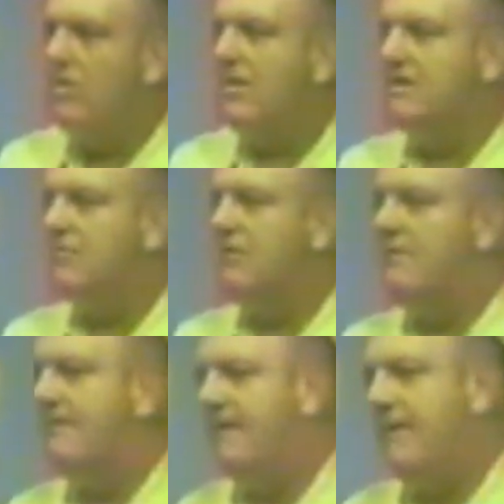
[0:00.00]
milk is half,
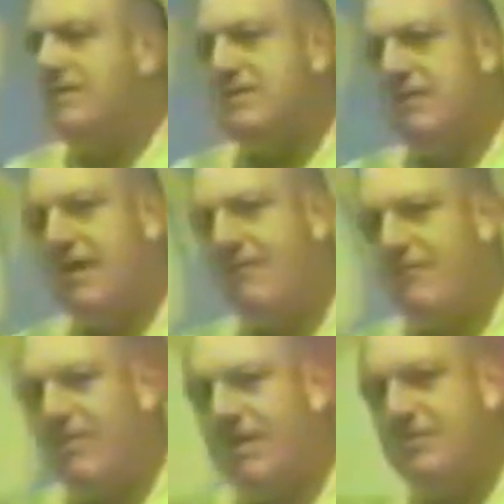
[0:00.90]
one of his favorites. He'll
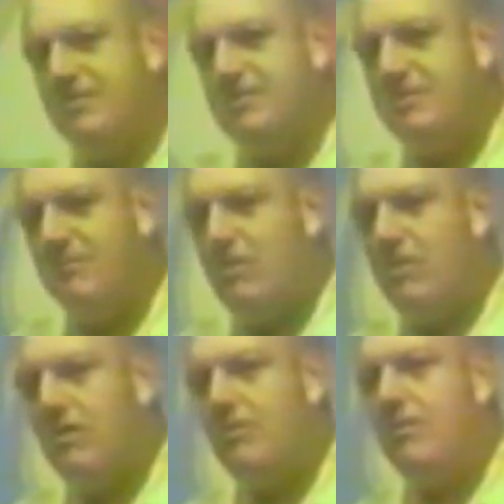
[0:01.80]
have tomato juice in the morning,